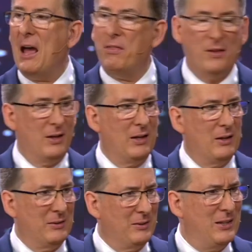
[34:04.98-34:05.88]
math,
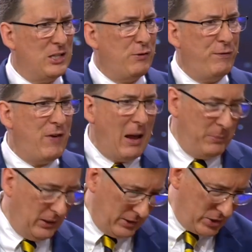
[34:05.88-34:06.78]
this
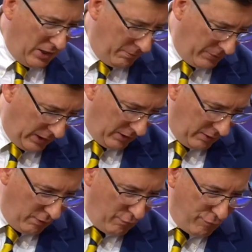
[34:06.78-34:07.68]
fabulous number,
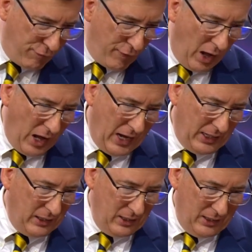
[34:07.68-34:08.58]
phi.
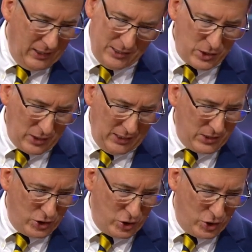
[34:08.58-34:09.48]
It's,
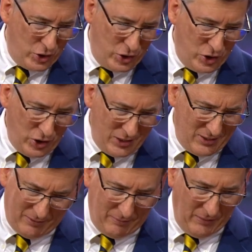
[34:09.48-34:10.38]
it's just
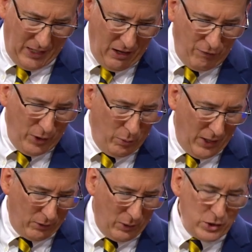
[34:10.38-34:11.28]

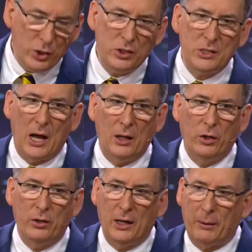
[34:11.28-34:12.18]
everywhere. And once you start
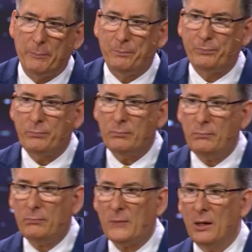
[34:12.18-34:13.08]
looking,
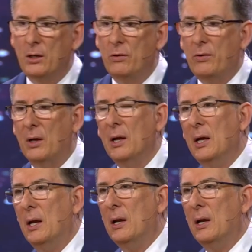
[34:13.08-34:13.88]
you see it.